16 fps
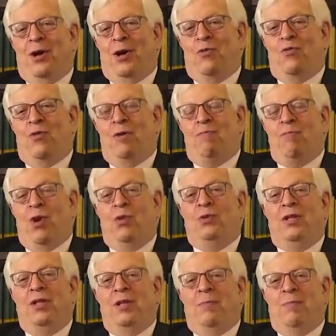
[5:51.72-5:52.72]

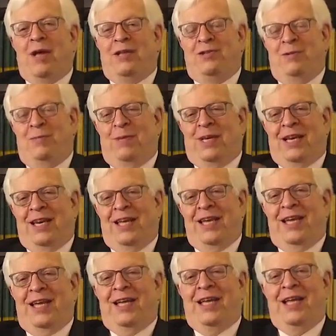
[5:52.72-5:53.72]
remote
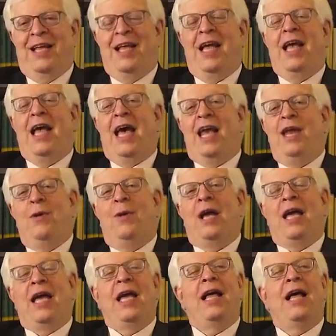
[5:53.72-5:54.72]
possibility.
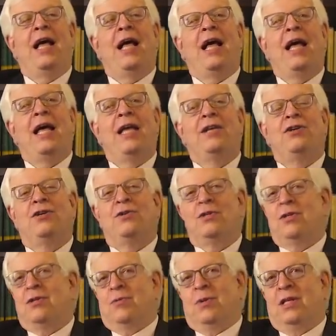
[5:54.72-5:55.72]
Anyway, I just
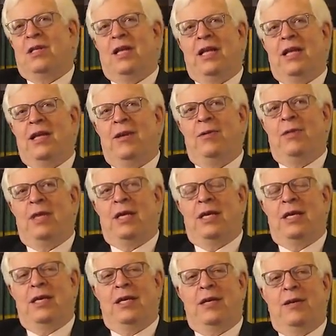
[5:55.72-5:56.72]
will tell you that
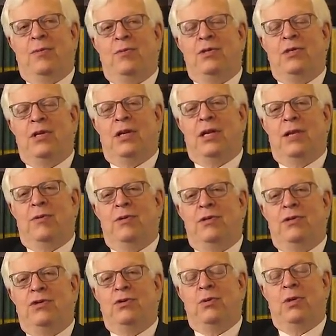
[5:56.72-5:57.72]
it was
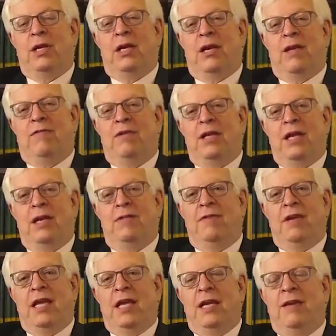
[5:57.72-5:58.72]
a truly lovely
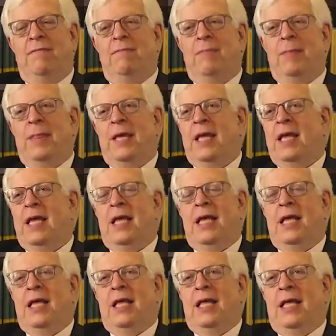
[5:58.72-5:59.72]
evening.
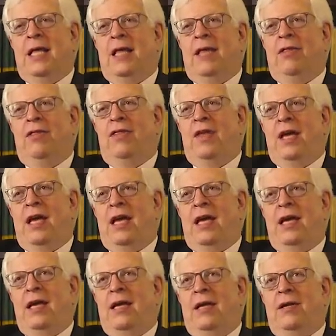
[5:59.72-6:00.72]

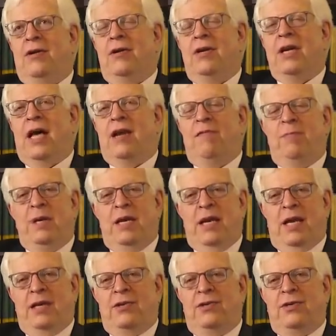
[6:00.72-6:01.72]
They could not have been
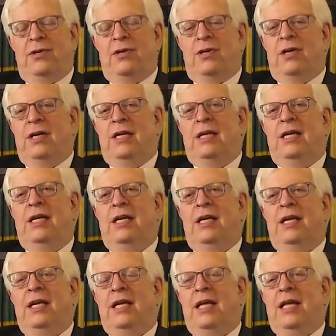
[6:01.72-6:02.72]
nicer.
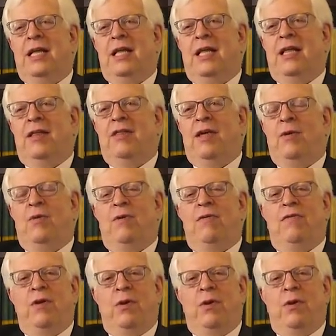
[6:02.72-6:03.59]
They were